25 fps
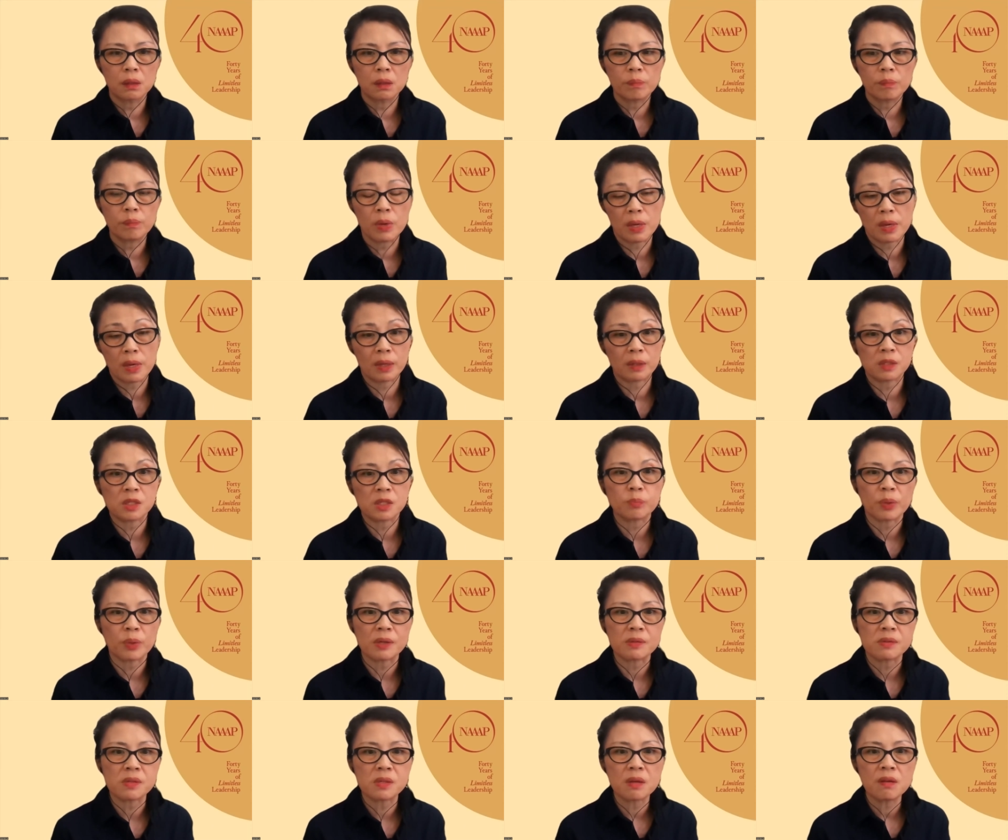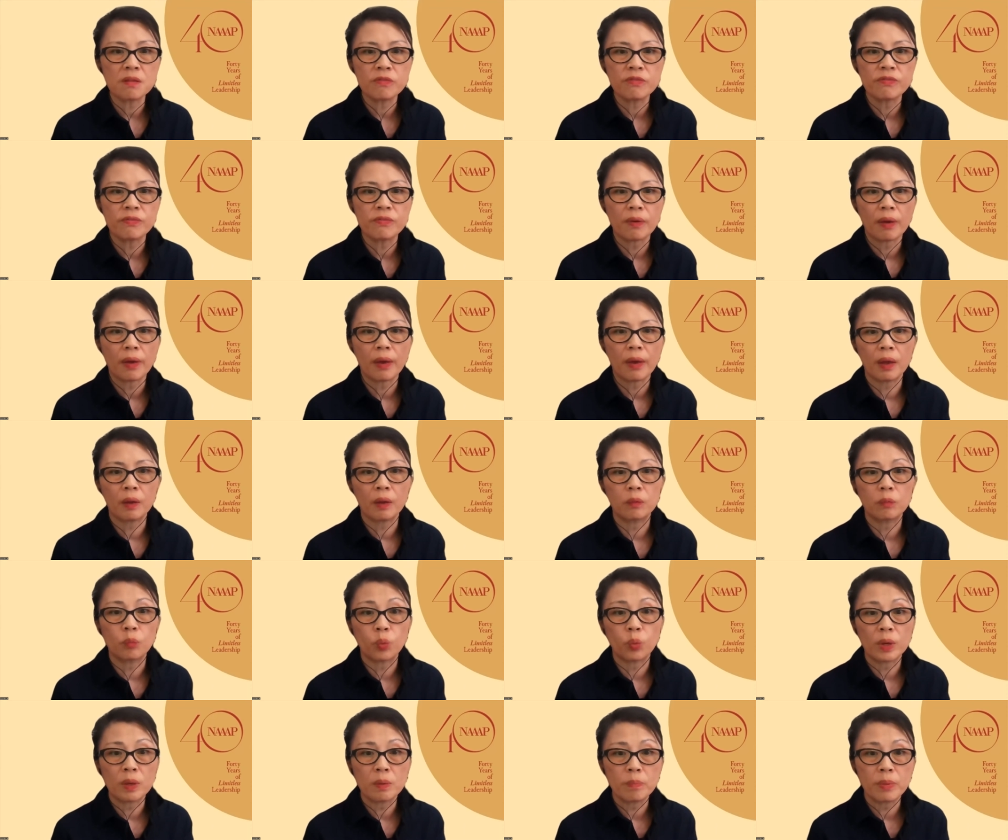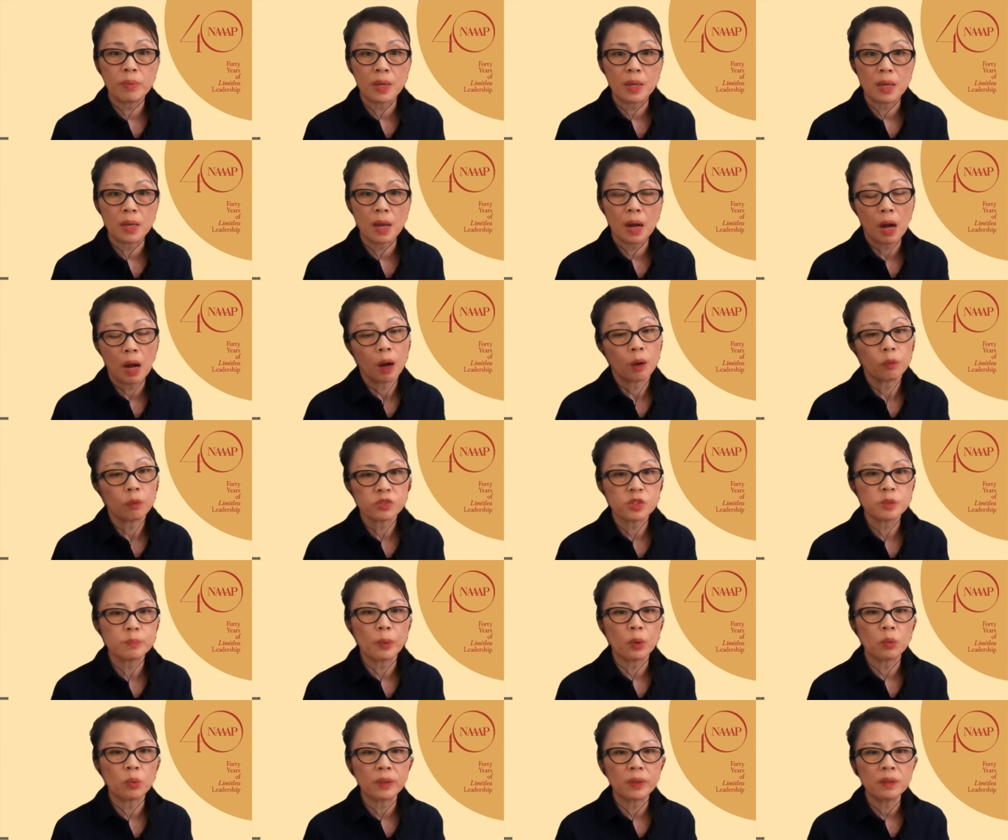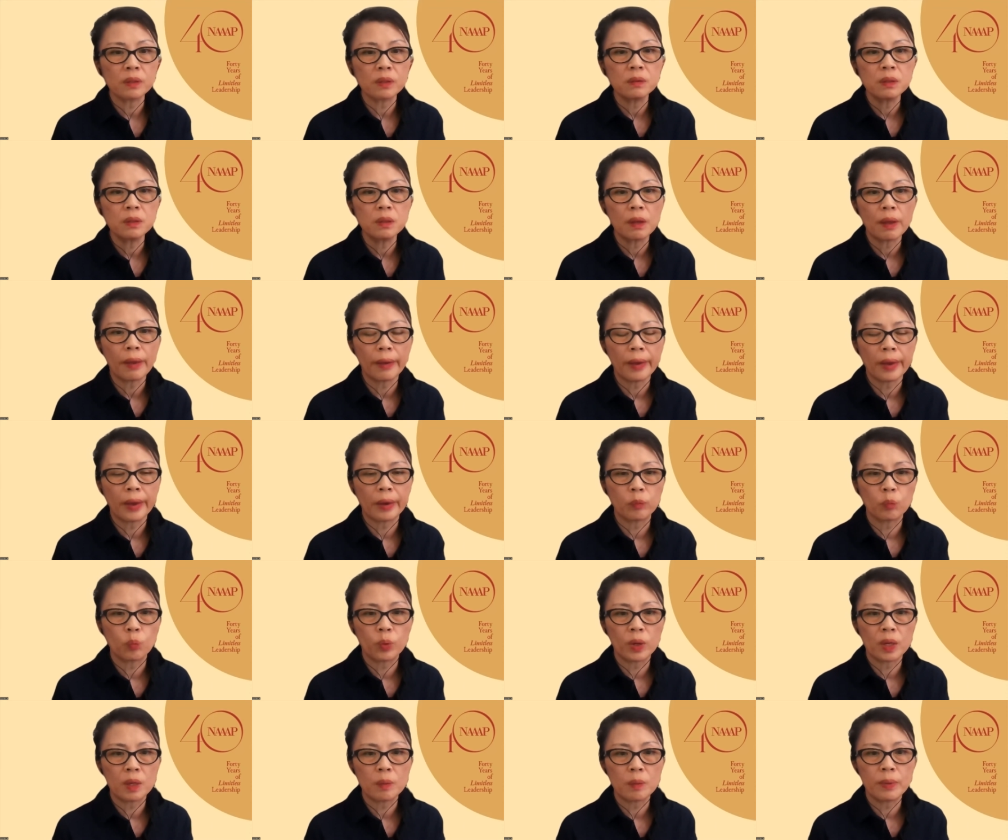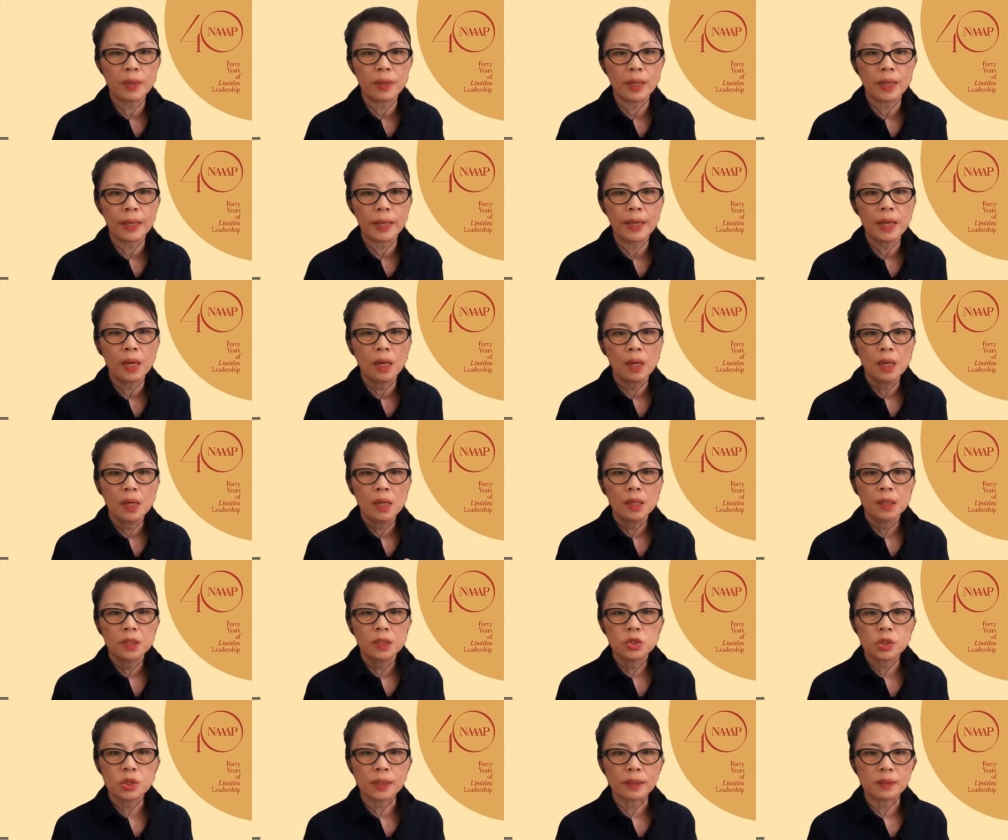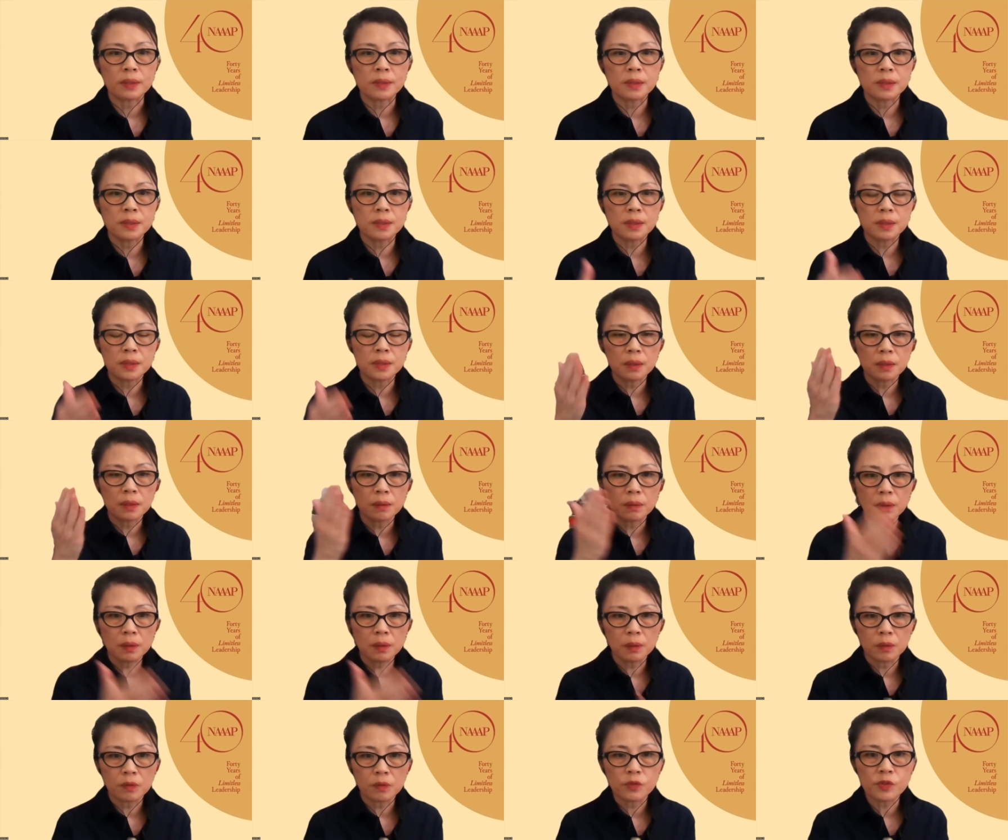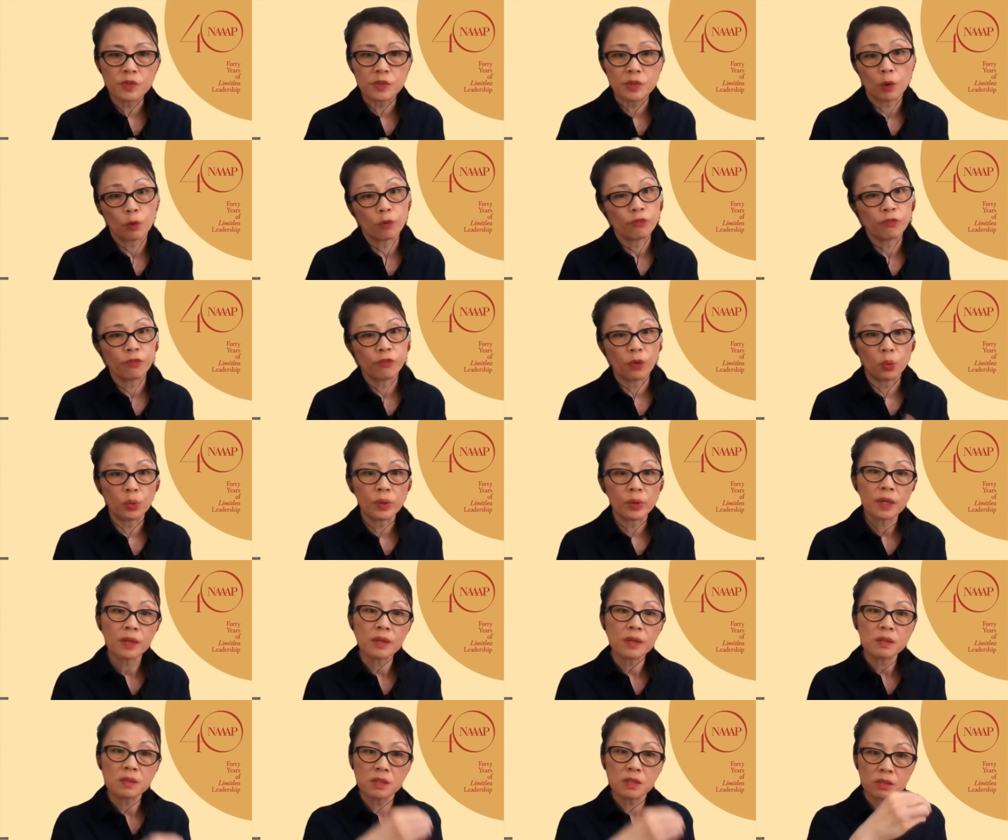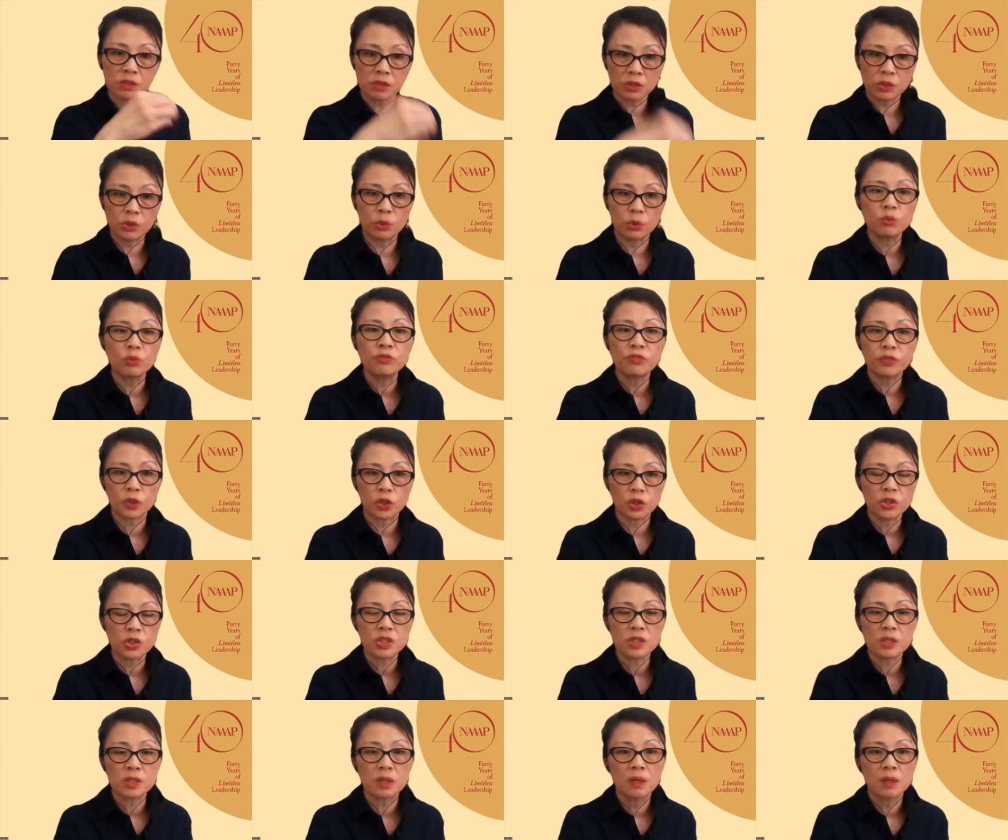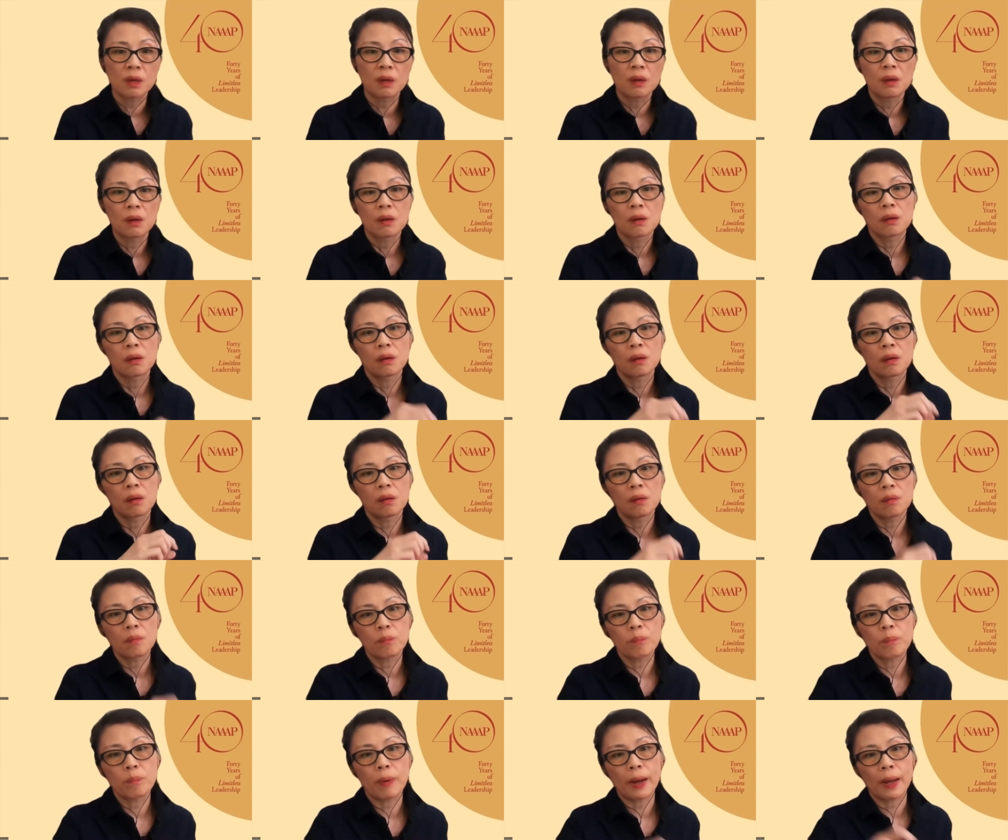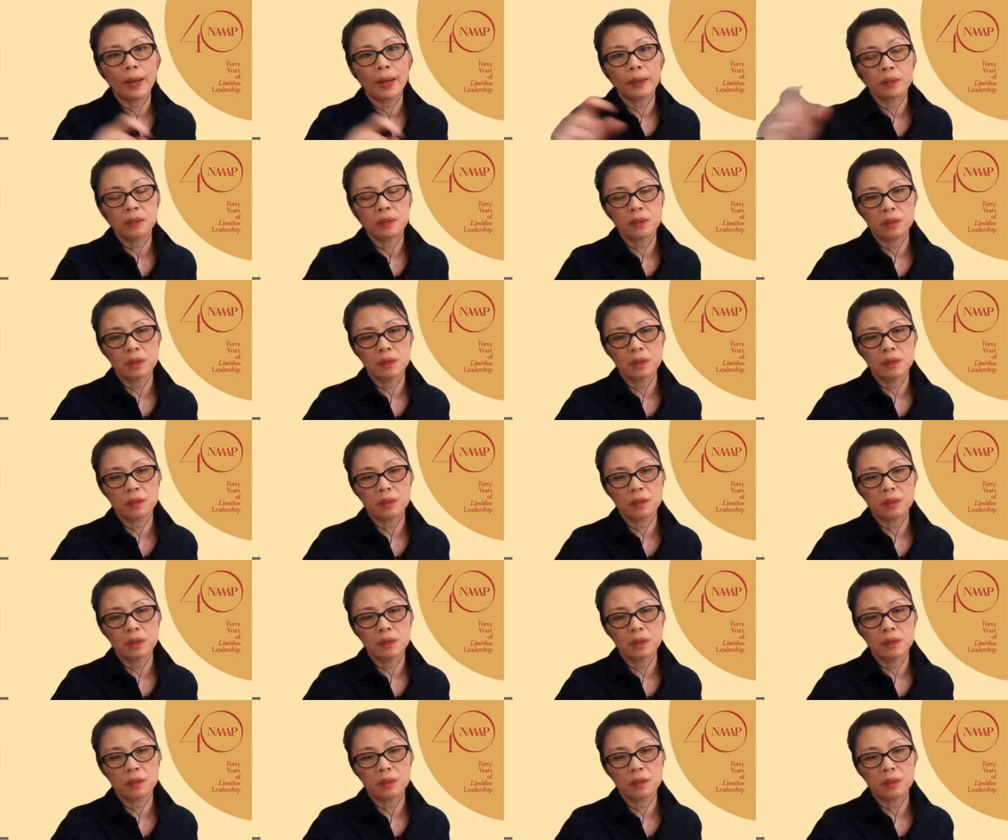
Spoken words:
be expressive and we be outspoken and we be just self-focused, you first. But,